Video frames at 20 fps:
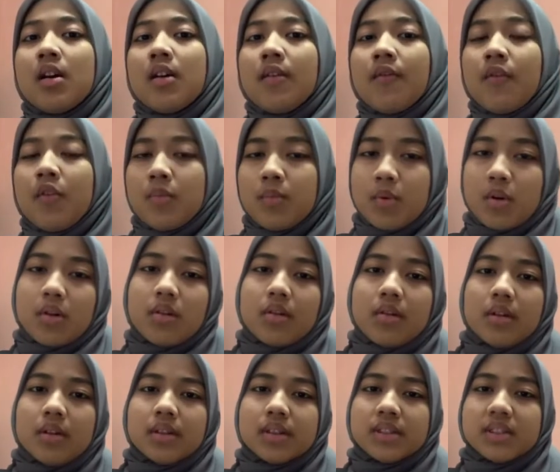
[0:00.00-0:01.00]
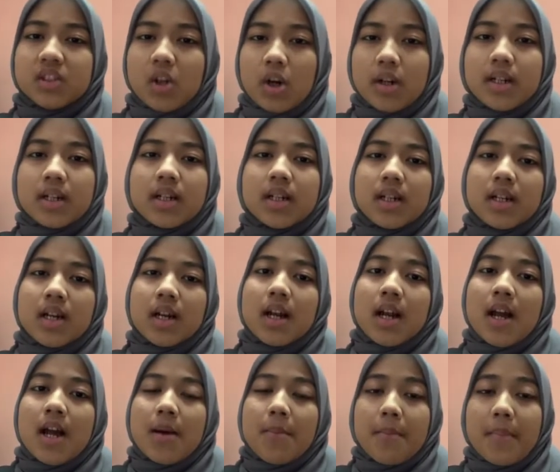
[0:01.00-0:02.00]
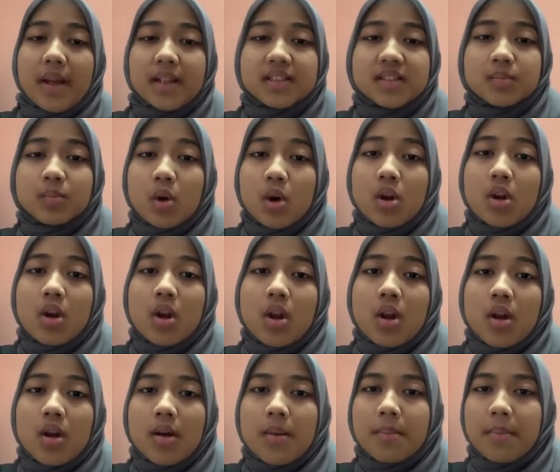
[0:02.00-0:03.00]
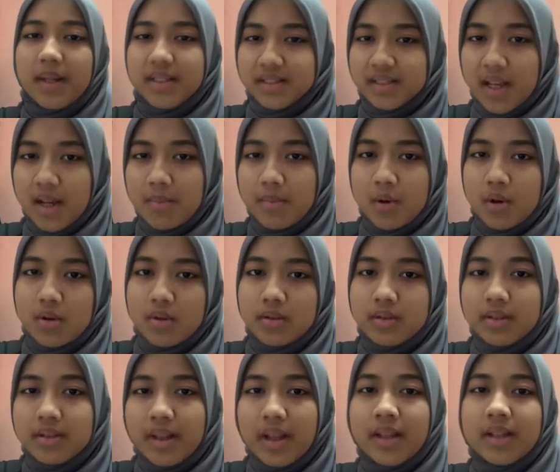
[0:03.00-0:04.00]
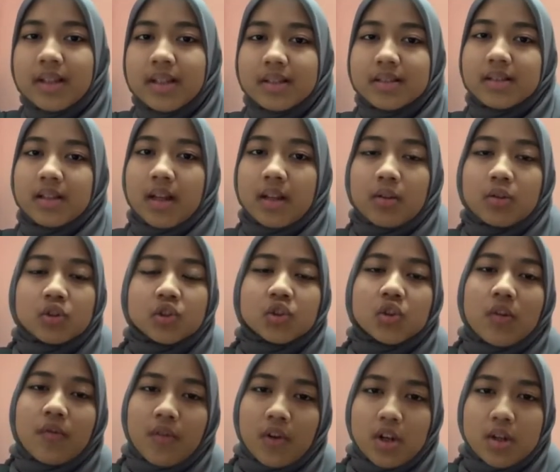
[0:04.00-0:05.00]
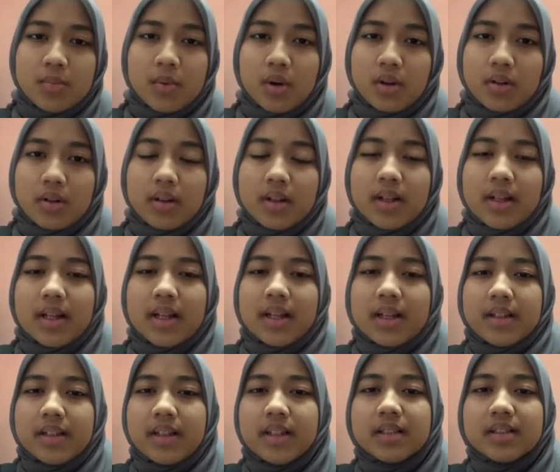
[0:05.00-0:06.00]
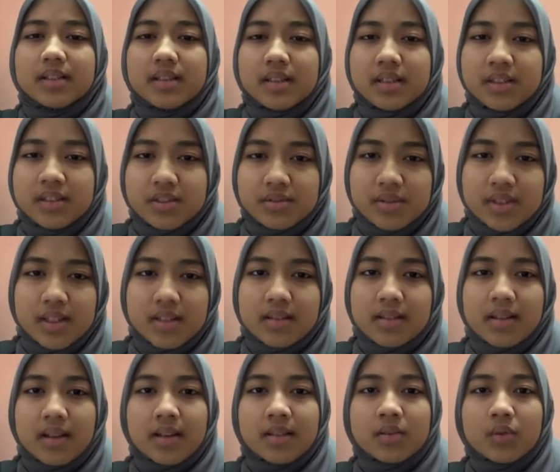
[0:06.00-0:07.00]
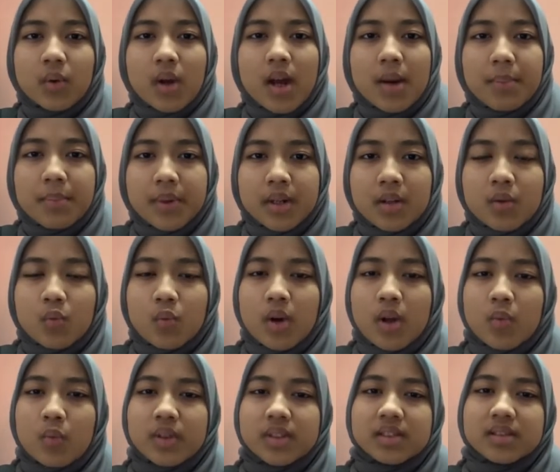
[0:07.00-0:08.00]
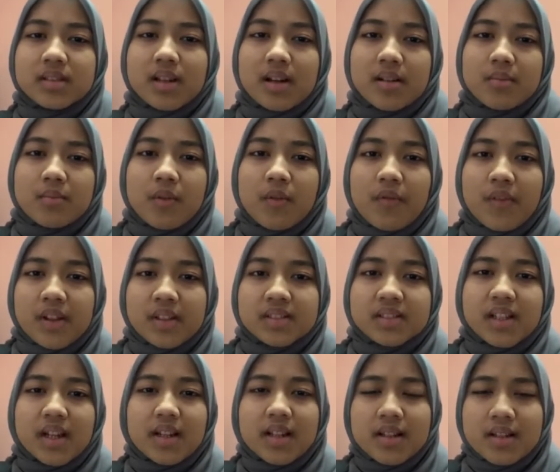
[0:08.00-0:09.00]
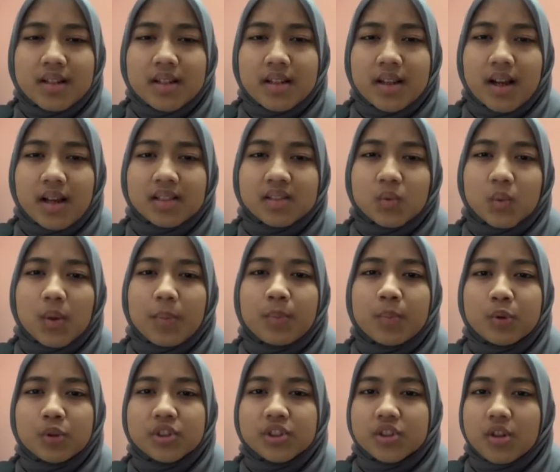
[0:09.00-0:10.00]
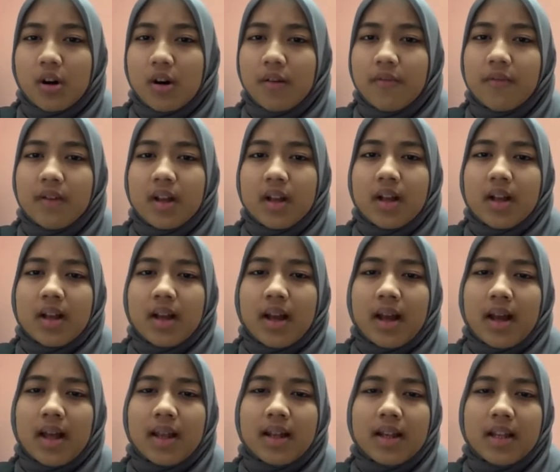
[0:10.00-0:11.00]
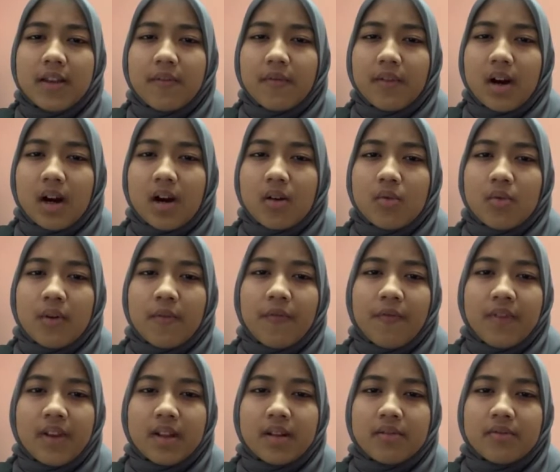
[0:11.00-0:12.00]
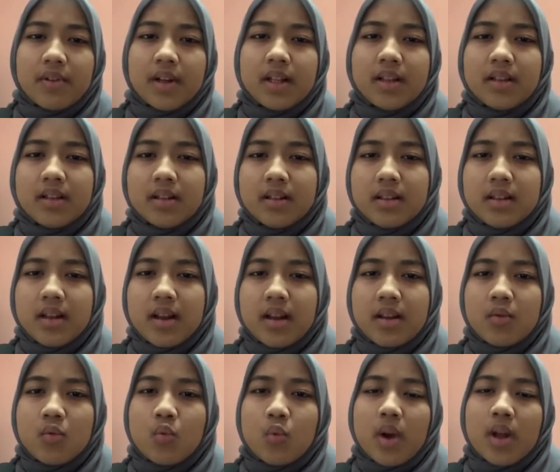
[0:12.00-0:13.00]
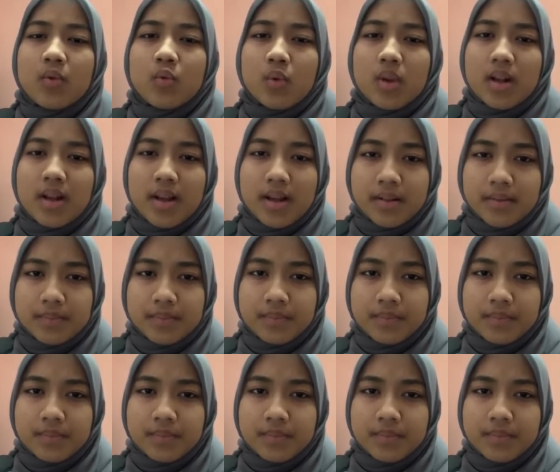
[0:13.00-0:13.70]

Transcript: football, soccer, baseball, basketball, tennis, and also volleyball. These injuries tend to happen when we start moving suddenly as we push off and lift our feet rather than when we land.